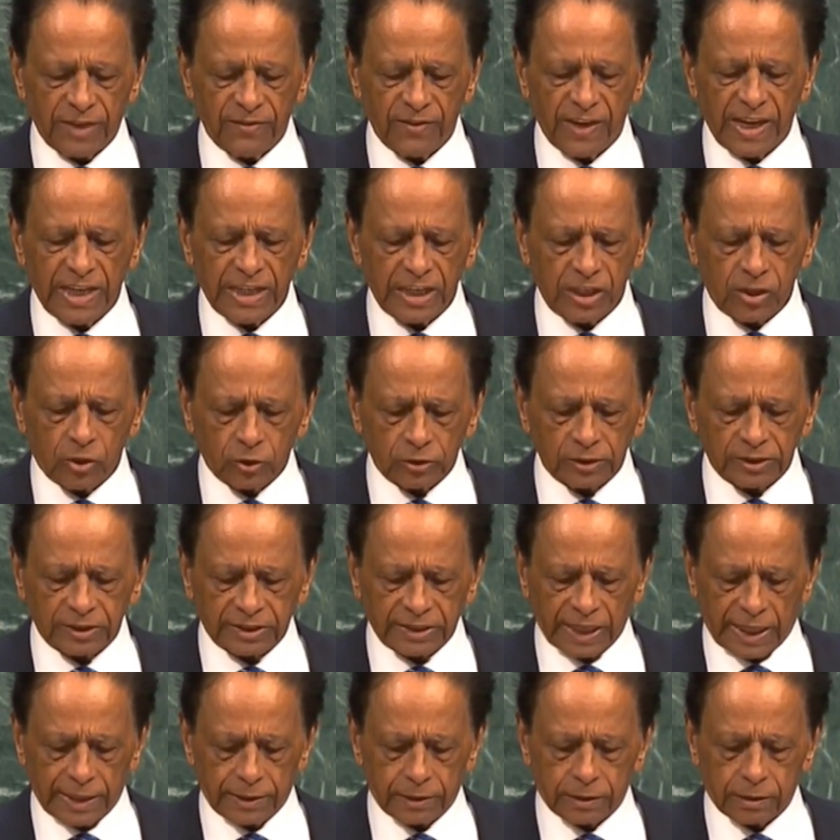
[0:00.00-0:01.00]
to give any
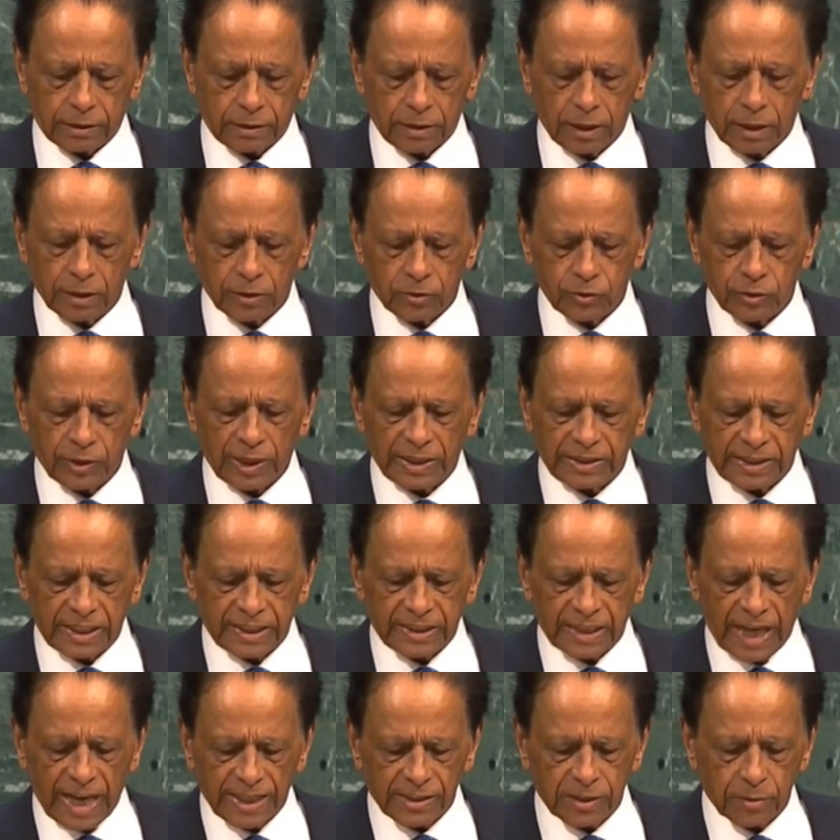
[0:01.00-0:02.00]
consent to
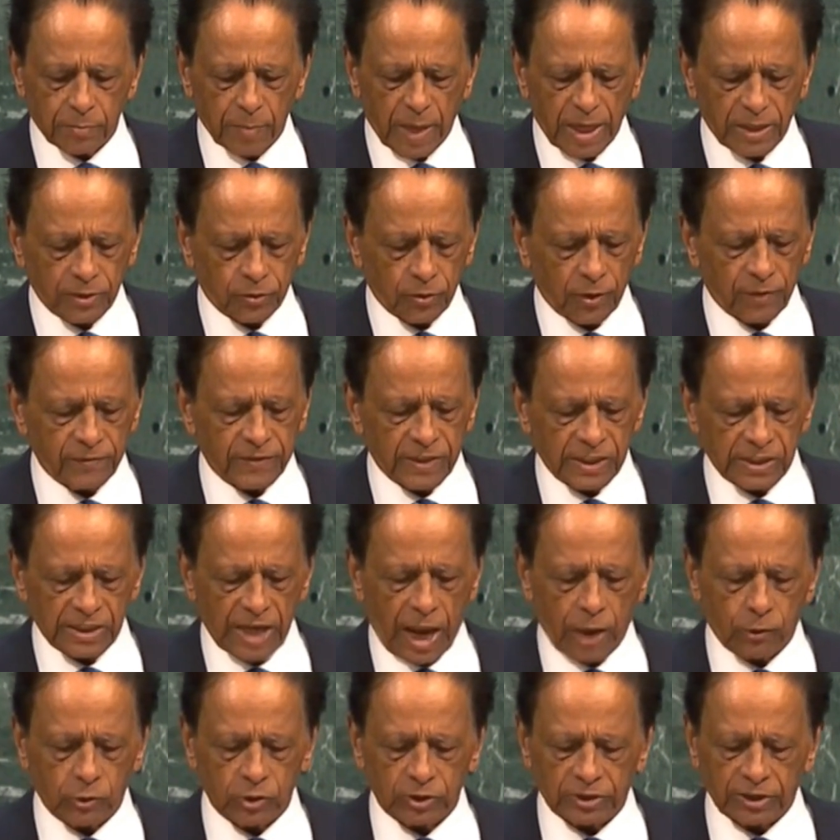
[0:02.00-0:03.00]
the detachment
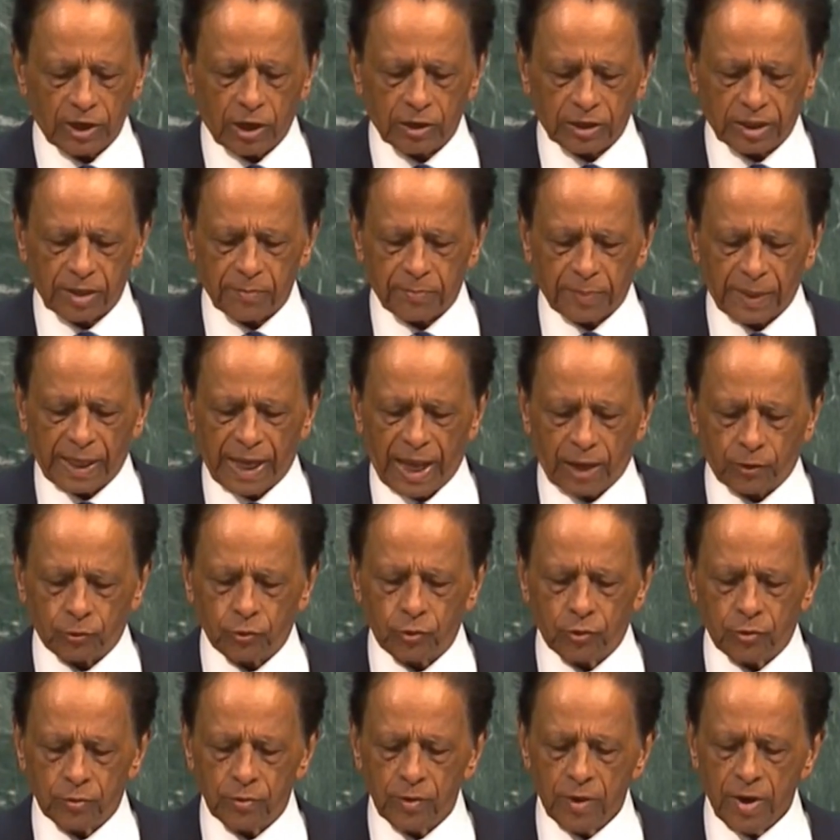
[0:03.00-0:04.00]
of the Chagos
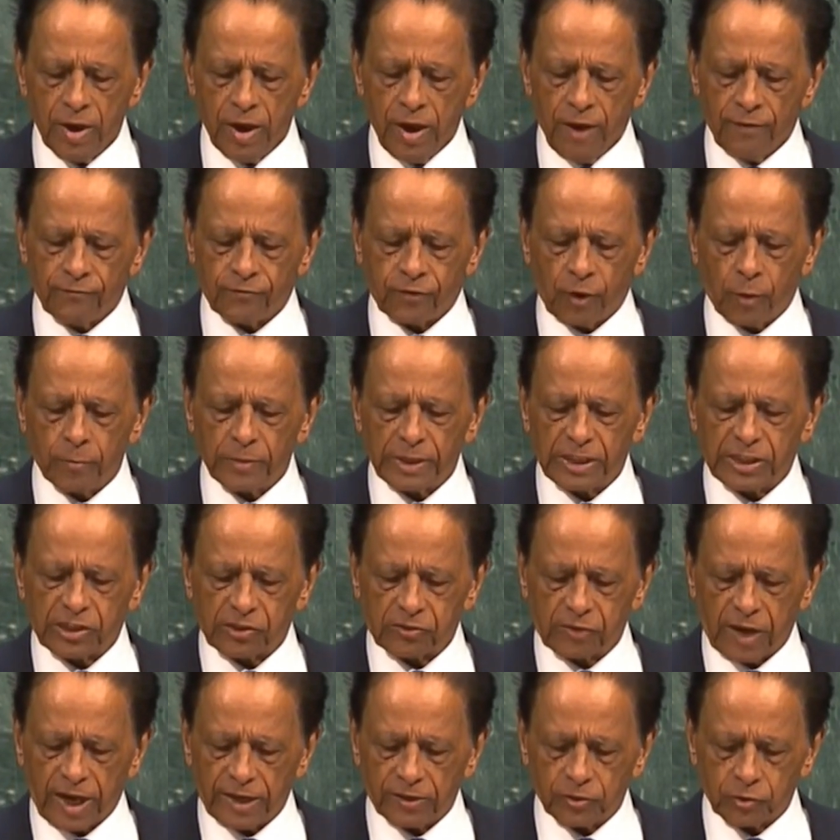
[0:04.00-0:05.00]
archipelago
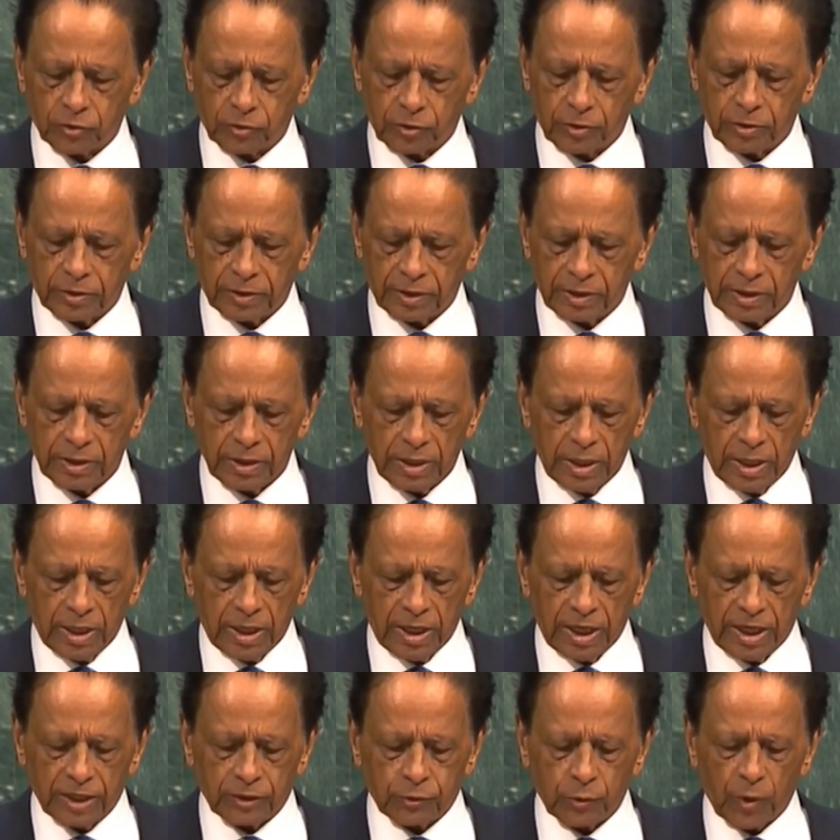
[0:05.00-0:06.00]
from its territory.
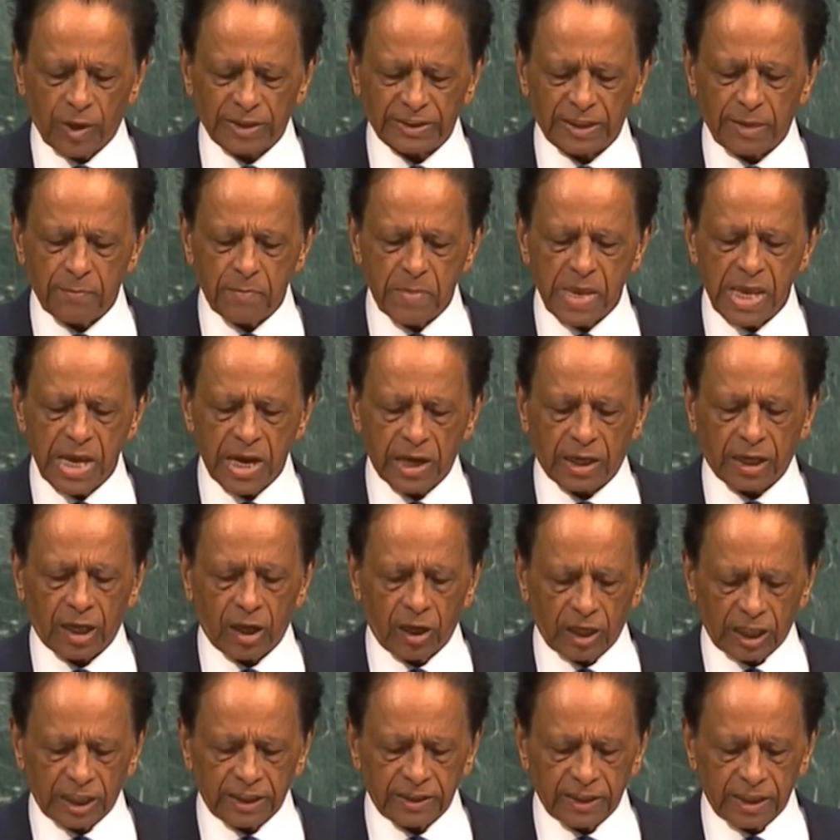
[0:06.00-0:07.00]
It was a
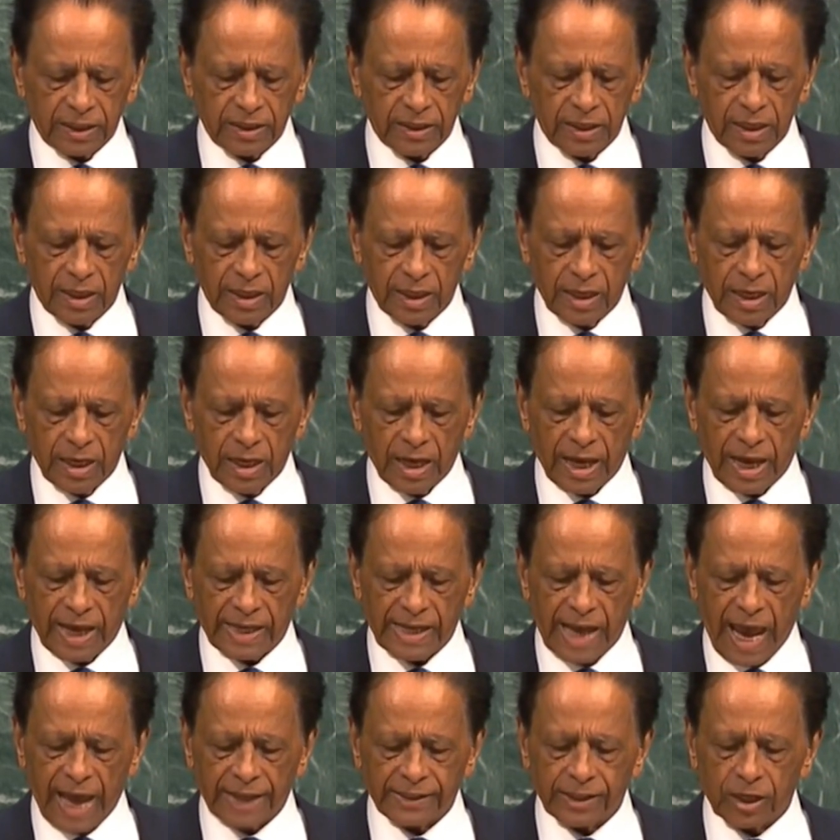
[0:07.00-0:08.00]
mere colony
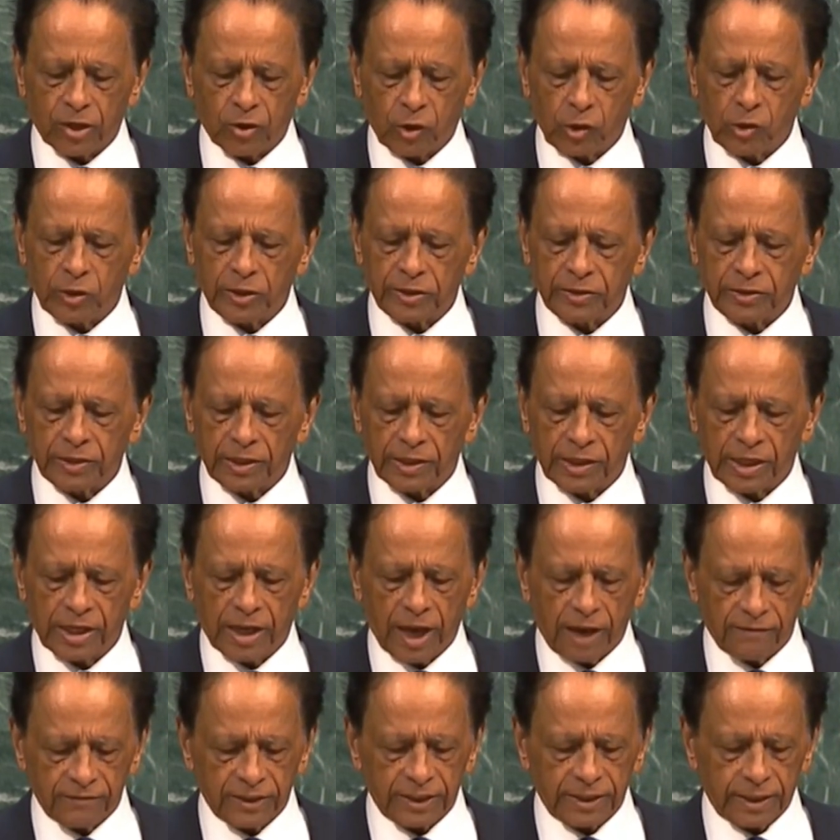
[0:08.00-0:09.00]
and had a
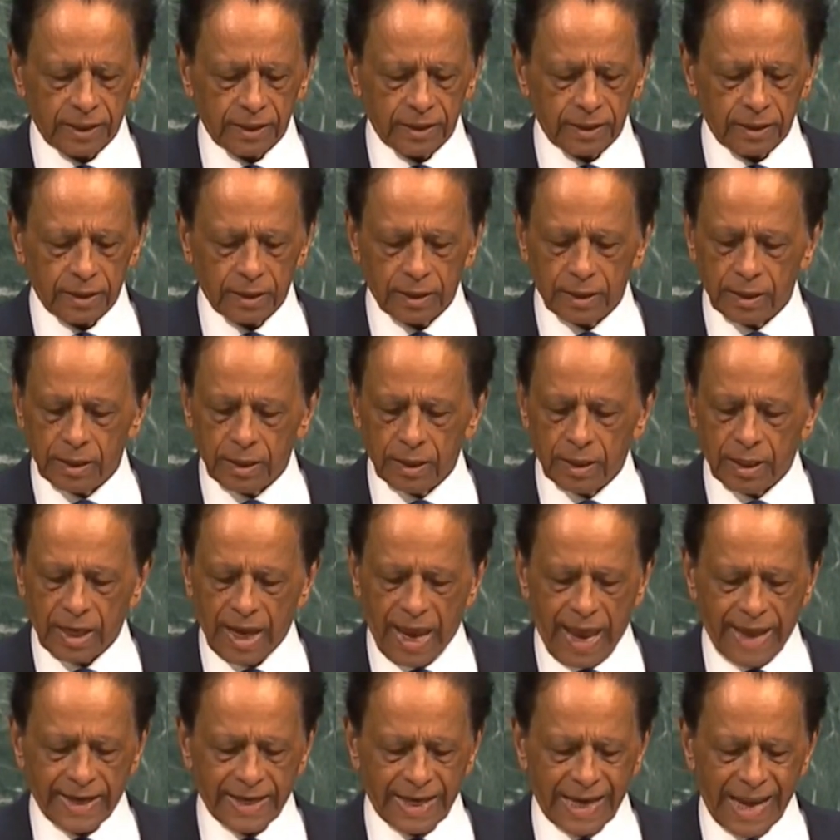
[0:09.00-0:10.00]
colonial governor
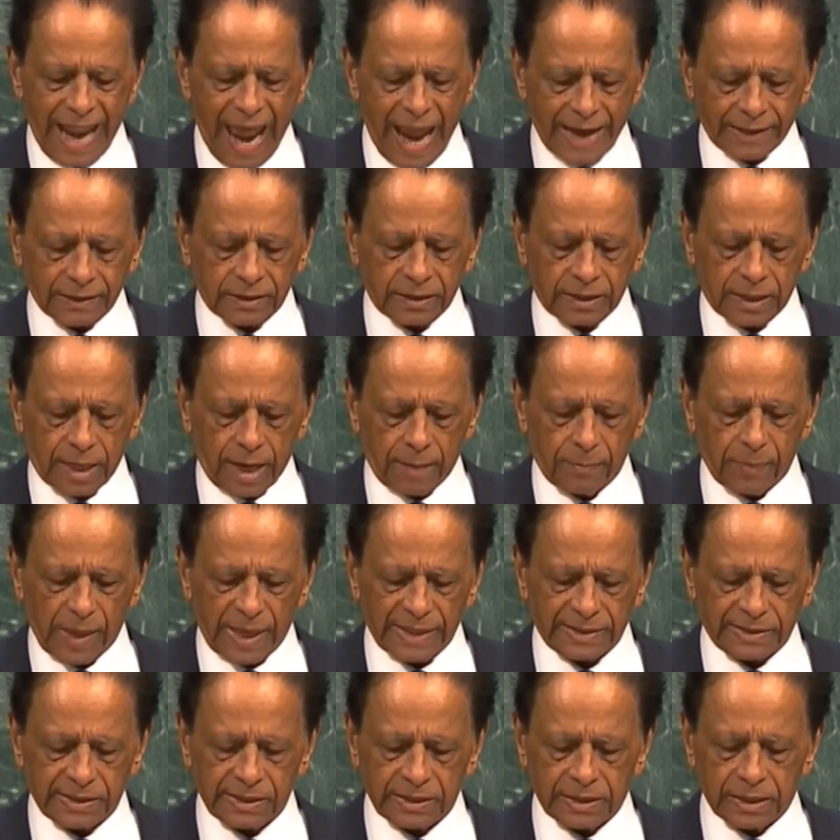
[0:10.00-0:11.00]
and
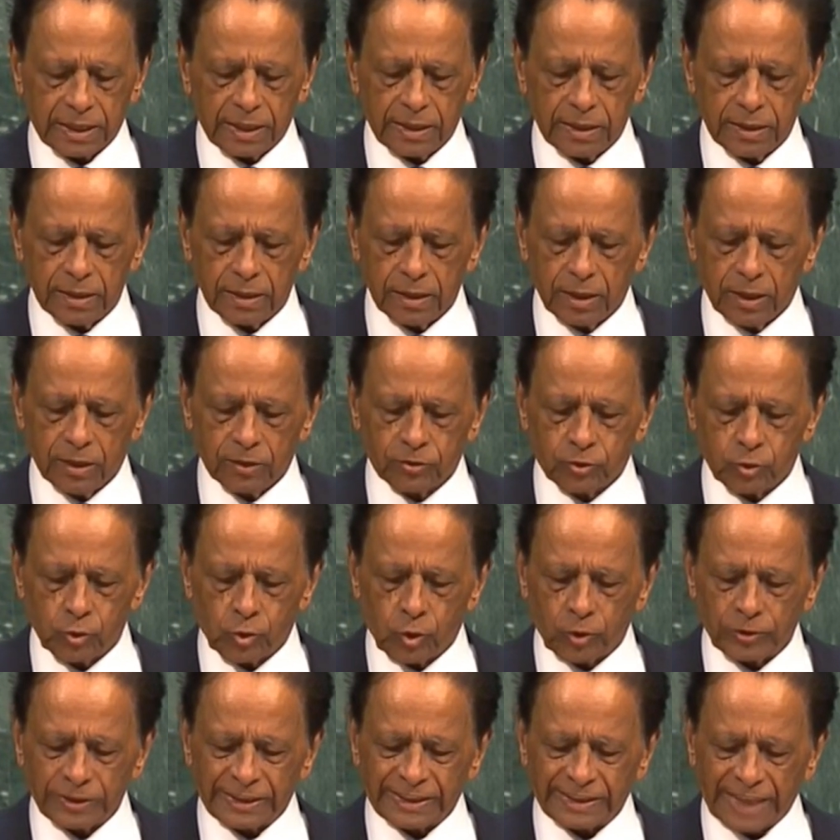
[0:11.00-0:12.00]
lacked capacity
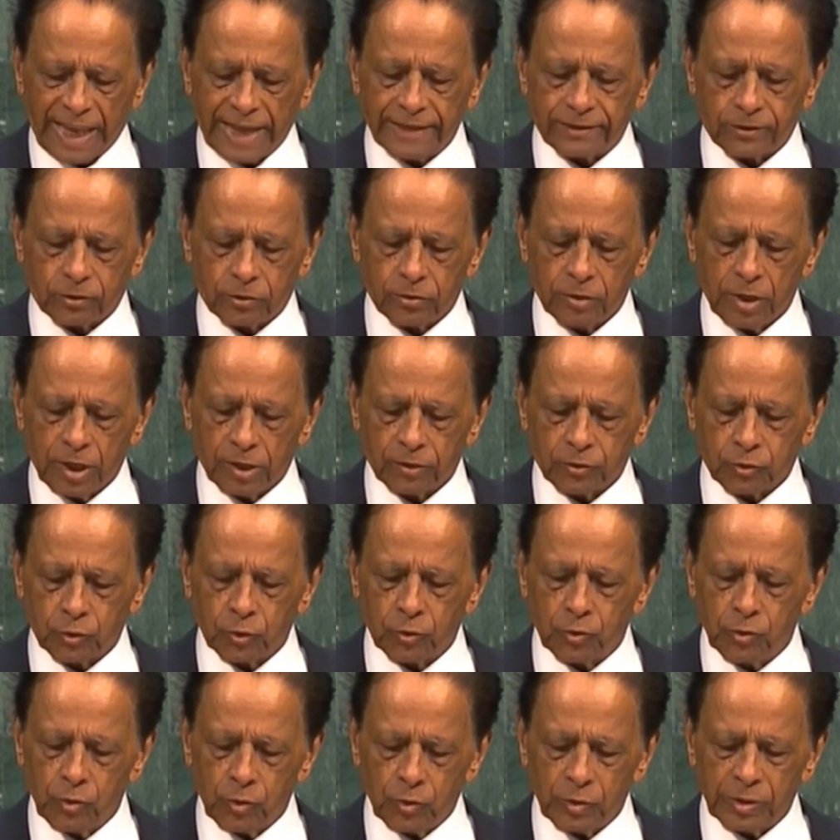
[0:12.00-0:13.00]
to consent
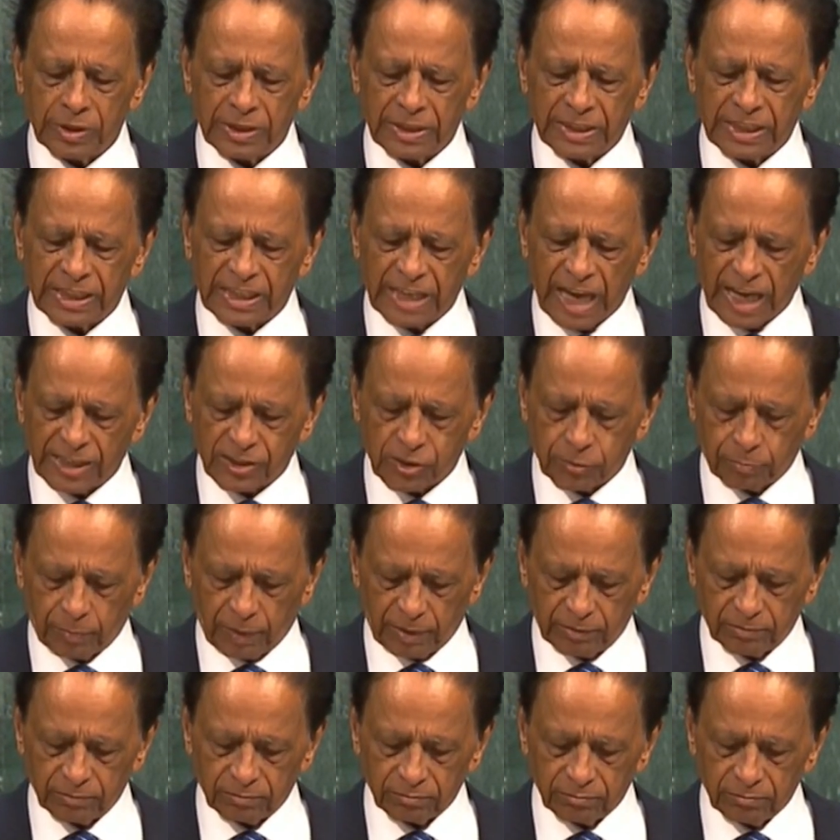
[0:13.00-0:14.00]
to
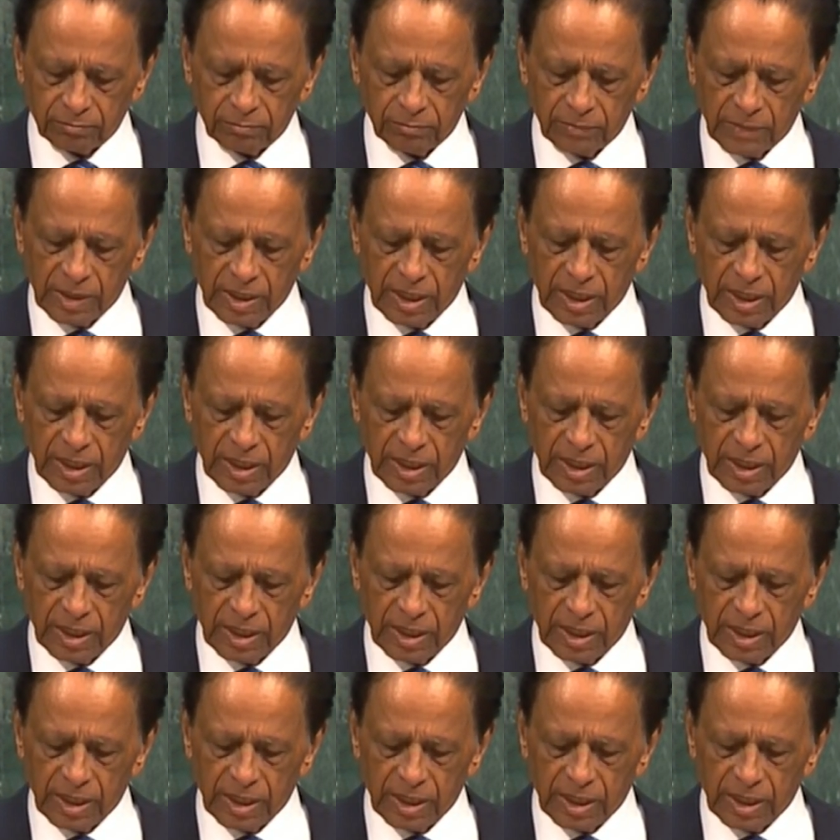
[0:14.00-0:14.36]
detachment.